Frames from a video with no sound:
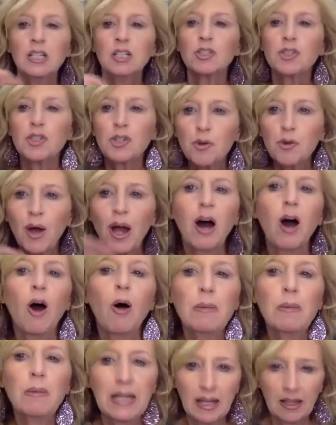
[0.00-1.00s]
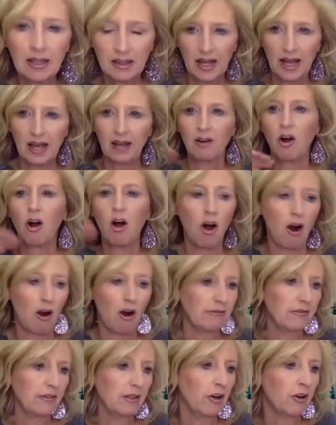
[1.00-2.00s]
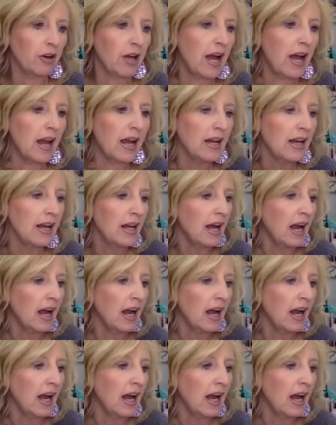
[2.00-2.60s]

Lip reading: to help get that off, okay?